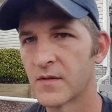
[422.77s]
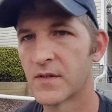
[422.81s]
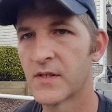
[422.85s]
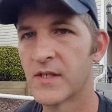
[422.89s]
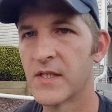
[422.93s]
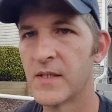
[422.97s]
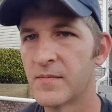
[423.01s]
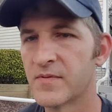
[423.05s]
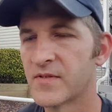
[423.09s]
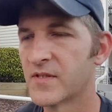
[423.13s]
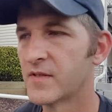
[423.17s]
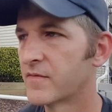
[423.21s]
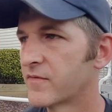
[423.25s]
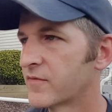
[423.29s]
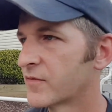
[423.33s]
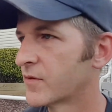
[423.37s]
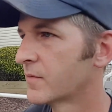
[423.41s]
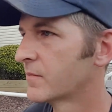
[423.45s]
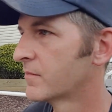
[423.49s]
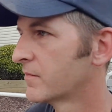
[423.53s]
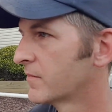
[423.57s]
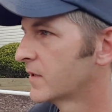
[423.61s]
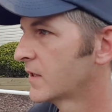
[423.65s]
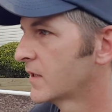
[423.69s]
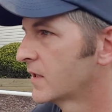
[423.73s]
keeps it
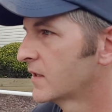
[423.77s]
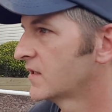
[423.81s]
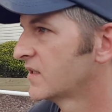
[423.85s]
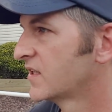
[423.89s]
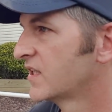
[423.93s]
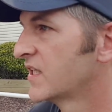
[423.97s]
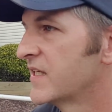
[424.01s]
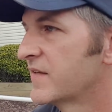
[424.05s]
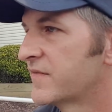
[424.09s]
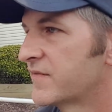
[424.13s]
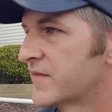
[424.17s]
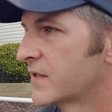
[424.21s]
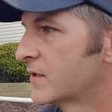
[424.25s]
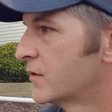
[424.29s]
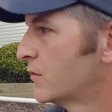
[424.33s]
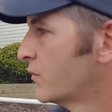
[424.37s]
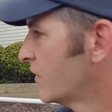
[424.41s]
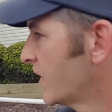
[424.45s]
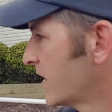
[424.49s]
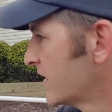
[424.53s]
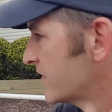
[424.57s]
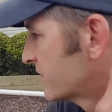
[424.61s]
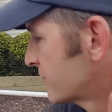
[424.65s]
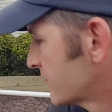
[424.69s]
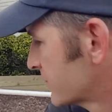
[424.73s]
from lifting
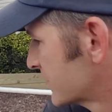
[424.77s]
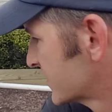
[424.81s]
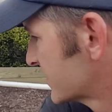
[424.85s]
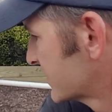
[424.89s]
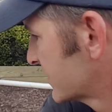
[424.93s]
away from the